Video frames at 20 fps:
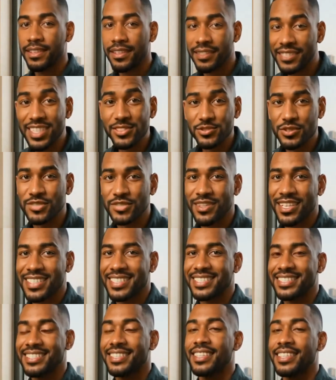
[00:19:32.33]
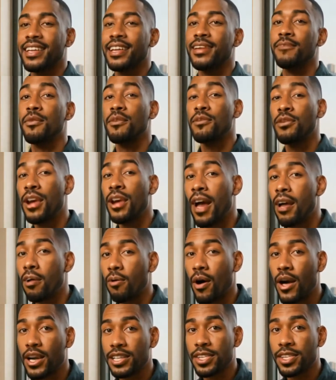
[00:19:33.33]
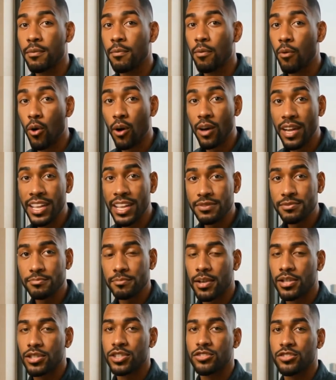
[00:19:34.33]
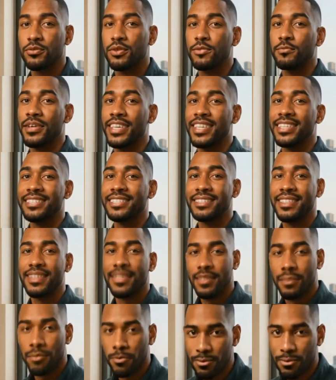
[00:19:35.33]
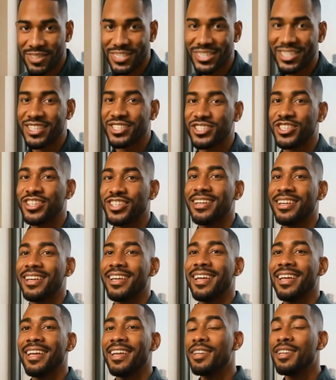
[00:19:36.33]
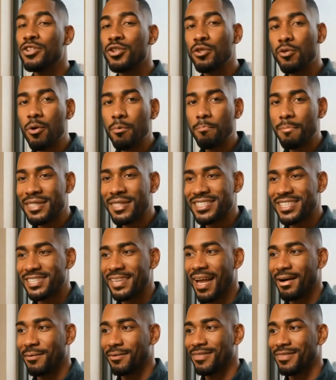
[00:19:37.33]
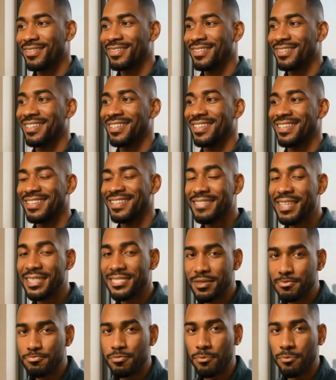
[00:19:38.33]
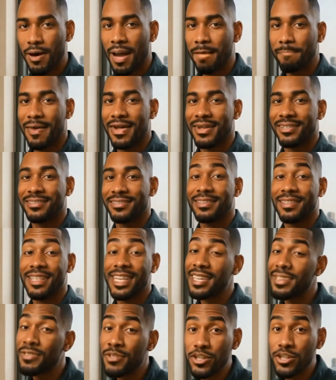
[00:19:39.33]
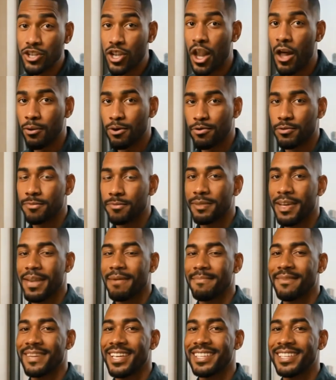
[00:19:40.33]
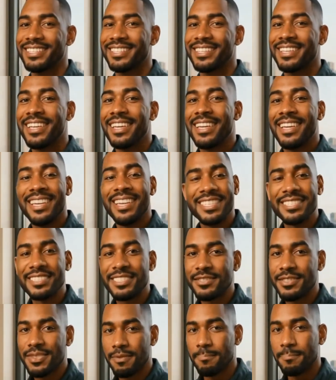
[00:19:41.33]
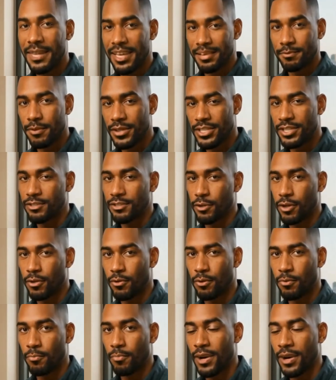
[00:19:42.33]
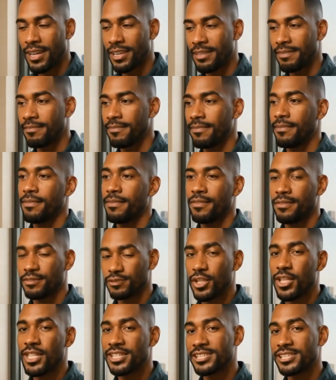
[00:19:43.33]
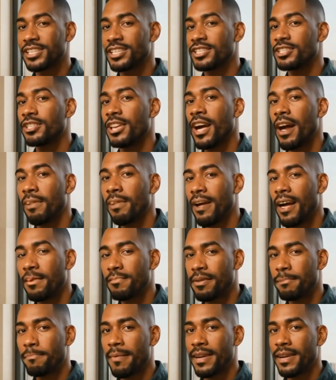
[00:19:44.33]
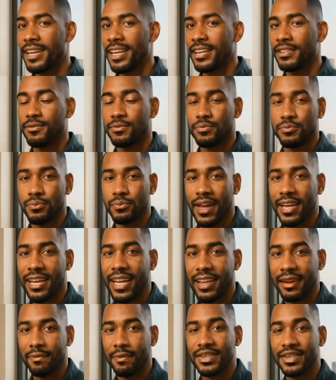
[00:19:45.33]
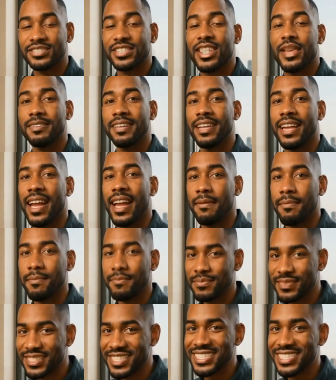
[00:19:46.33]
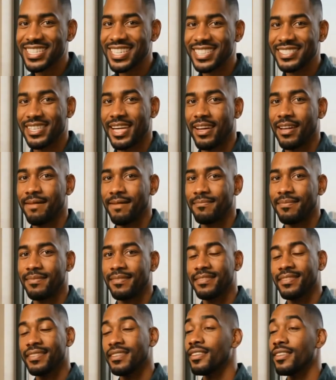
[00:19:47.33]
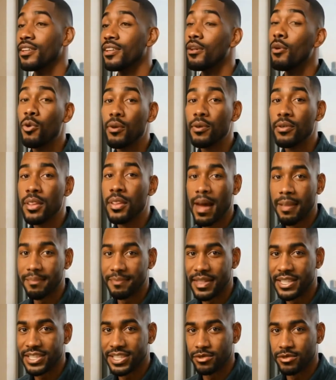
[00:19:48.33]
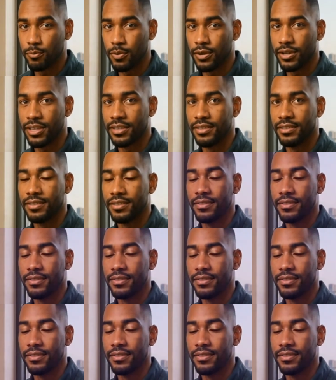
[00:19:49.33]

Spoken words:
Listen, friends. If you are not watching Morning Inspiration with Friends with Tanisha, then you are missing out. Hit that subscribe button and even share with a friend, because this is the best way to start your morning. Check Tanisha out every Monday through Friday around 7 a.m. CT time. You will not be disappointed.